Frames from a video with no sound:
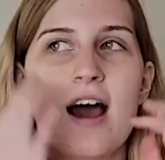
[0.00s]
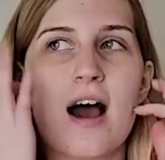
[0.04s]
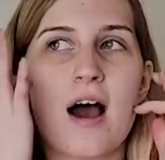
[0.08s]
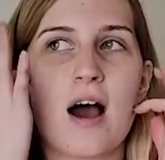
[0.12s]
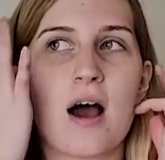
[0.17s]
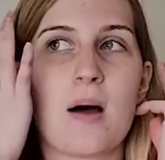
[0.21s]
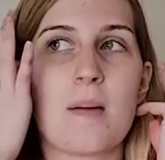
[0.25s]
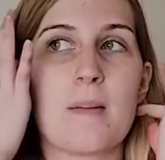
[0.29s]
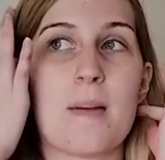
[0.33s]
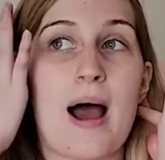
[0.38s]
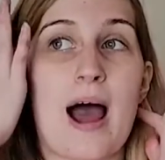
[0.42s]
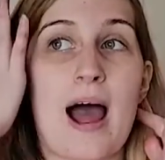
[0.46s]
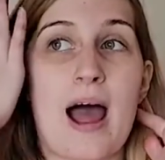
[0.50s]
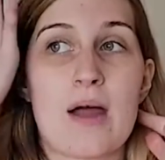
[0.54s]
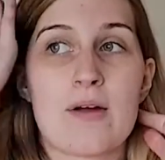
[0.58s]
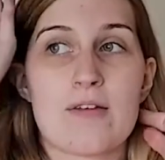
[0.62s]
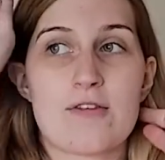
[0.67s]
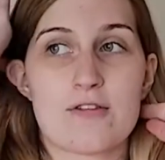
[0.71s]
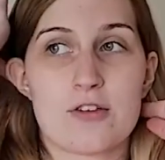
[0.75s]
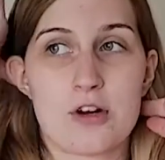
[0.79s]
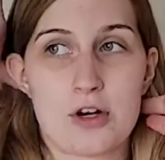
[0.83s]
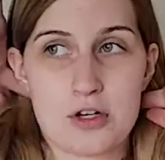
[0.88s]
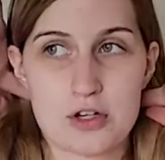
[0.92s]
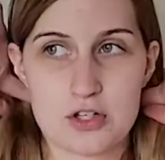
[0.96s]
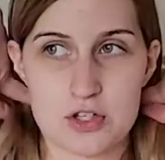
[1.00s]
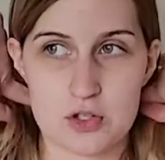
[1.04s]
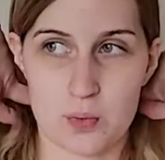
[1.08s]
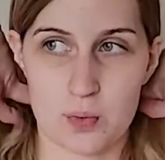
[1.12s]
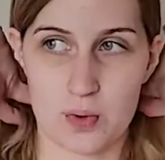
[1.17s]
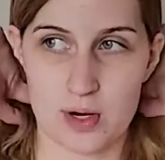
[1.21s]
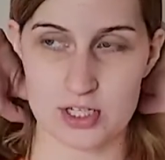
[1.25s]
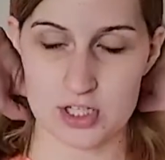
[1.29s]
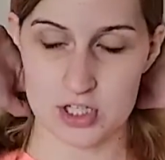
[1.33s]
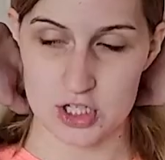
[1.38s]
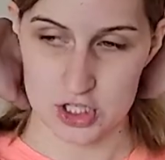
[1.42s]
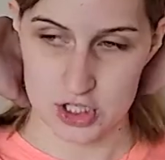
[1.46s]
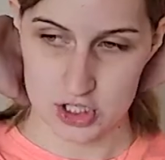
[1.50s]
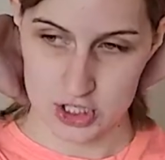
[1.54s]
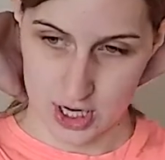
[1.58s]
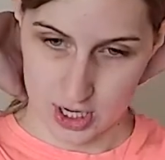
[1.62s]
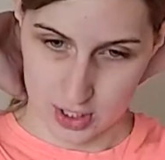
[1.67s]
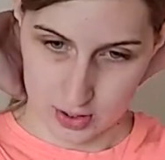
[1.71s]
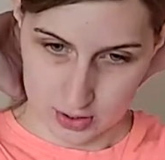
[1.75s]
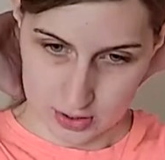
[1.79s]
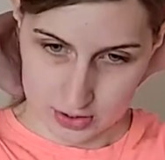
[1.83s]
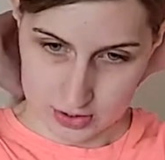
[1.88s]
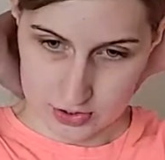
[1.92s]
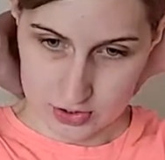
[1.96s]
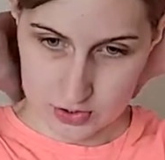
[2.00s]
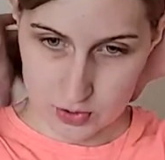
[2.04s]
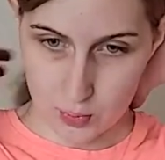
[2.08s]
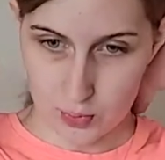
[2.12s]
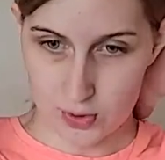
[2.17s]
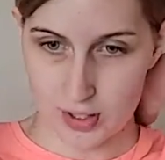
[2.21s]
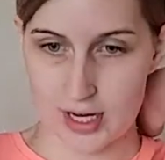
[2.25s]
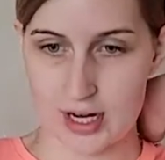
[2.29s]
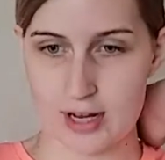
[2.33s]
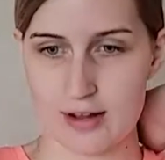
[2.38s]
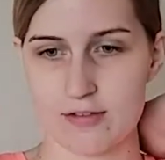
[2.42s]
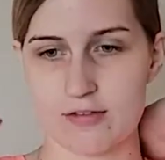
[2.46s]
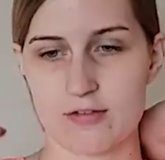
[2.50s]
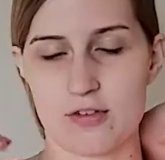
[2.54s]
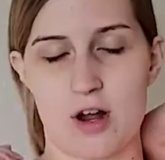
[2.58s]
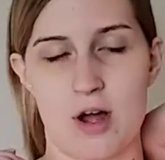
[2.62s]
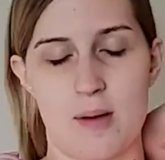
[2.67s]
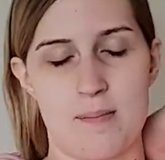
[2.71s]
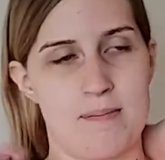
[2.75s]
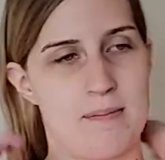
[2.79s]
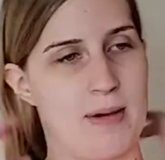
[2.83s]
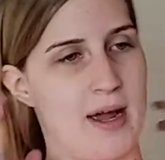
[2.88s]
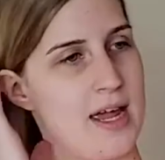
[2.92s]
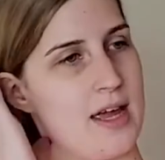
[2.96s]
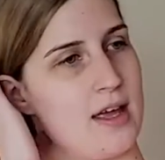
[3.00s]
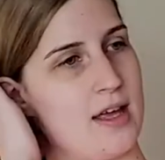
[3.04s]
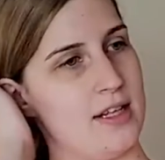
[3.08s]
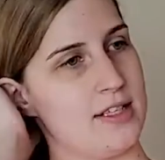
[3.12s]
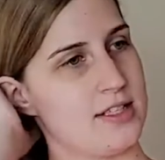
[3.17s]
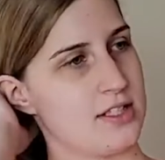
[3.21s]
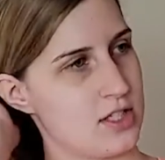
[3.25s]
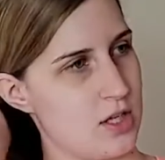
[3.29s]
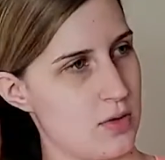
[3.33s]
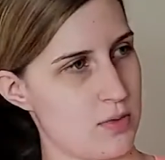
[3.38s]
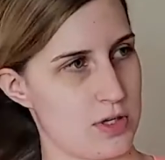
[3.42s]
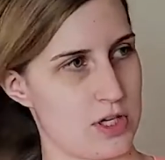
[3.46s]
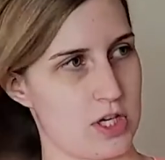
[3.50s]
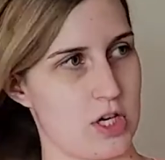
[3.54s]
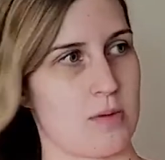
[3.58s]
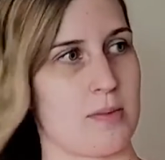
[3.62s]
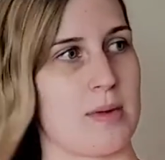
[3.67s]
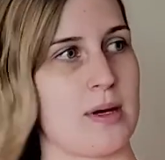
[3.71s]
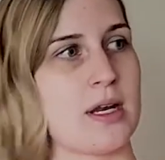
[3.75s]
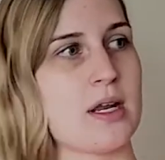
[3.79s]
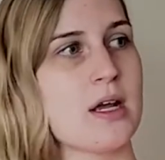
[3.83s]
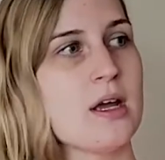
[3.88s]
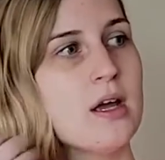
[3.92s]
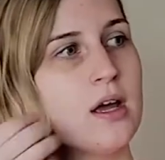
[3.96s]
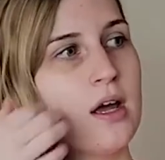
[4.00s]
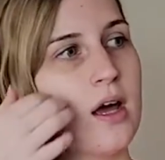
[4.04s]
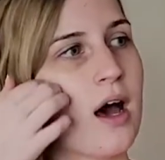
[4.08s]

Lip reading: I first want to share a story from my, it's so humid.